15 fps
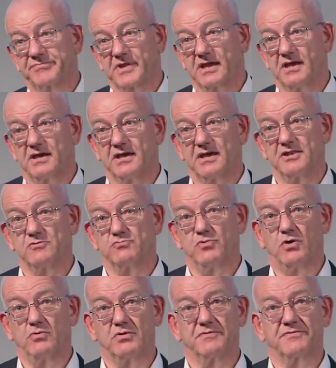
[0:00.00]
and the
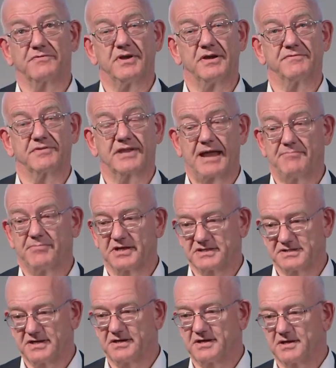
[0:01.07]
role of gambling
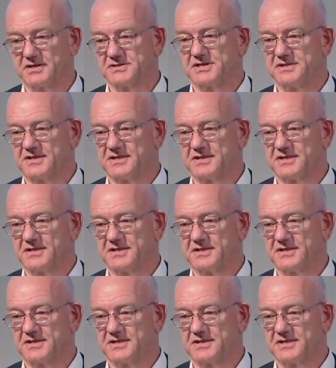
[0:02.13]
syndicates